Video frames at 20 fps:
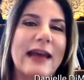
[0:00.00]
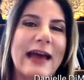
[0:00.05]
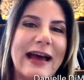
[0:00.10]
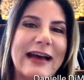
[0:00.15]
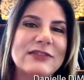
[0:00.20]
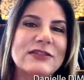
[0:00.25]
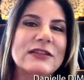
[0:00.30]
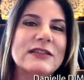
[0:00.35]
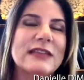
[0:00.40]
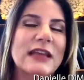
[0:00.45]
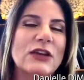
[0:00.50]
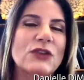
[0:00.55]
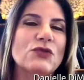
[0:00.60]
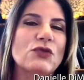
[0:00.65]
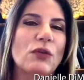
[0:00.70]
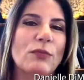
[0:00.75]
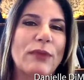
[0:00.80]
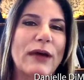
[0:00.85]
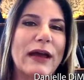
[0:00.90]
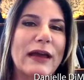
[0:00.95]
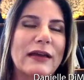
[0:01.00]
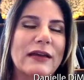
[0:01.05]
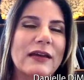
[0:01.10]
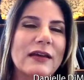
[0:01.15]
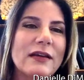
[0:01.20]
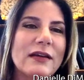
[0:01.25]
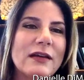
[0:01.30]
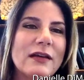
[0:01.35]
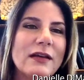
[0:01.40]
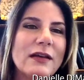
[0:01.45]
as a central bank,
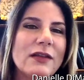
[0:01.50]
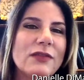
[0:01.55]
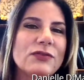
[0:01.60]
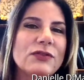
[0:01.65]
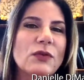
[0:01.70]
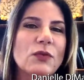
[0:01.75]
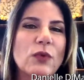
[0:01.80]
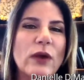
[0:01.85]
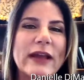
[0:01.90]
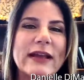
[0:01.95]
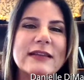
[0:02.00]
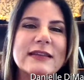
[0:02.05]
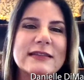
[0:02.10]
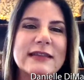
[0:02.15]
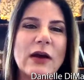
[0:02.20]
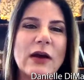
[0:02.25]
the rates